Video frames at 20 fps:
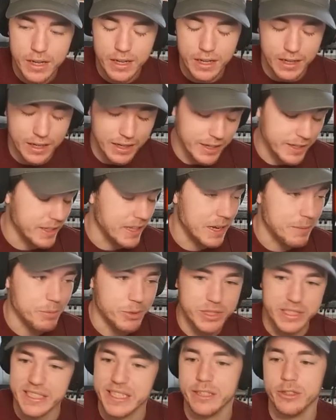in that
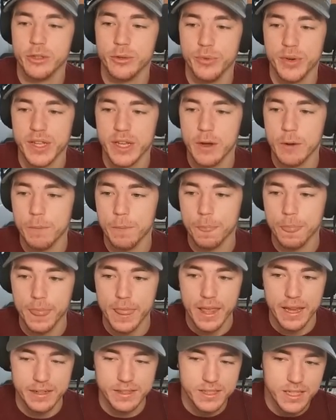particular video
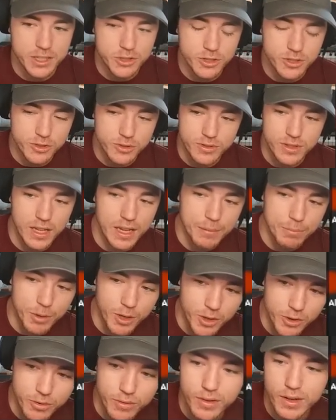and touch their slime
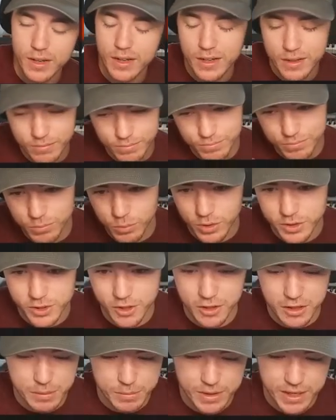coat. We'll
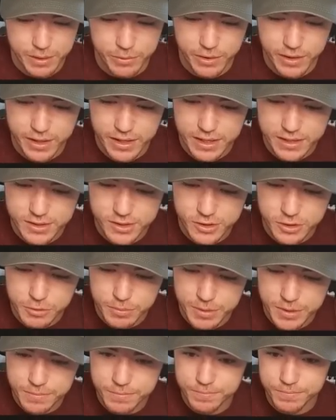talk about why that's
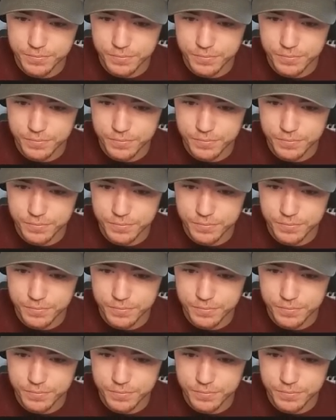stupid.